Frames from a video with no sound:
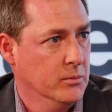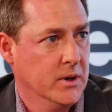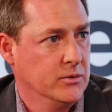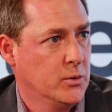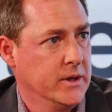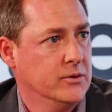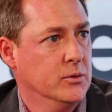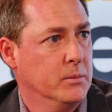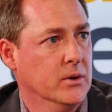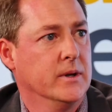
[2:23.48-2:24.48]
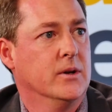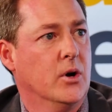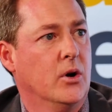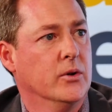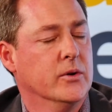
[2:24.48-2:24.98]
about $22 billion
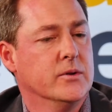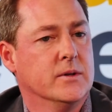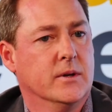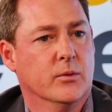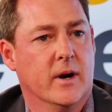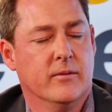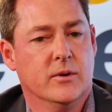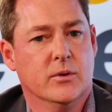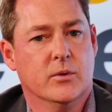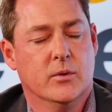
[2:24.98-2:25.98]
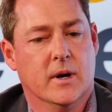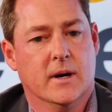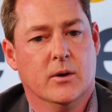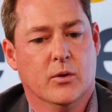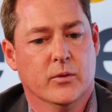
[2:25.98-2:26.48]
in revenue
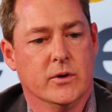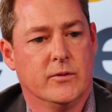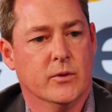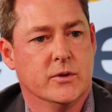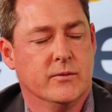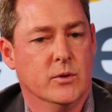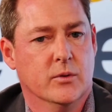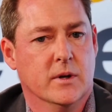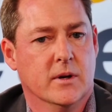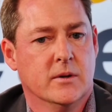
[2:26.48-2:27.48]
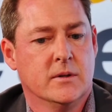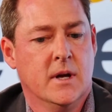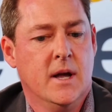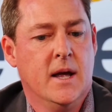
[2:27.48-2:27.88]
over its first few years.